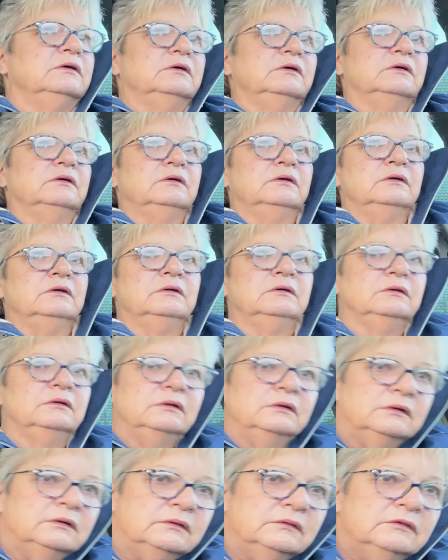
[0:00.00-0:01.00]
about, isn't there?
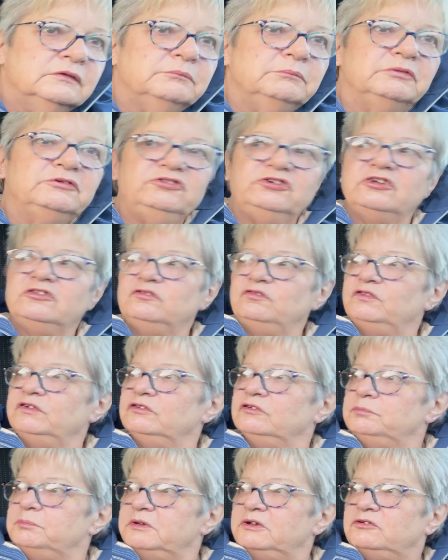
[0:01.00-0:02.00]
My chest feels
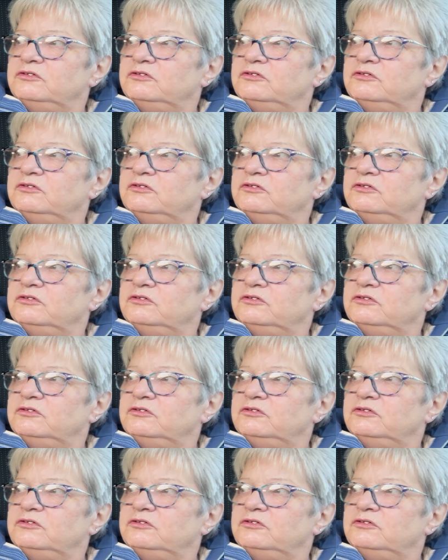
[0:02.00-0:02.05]
a bit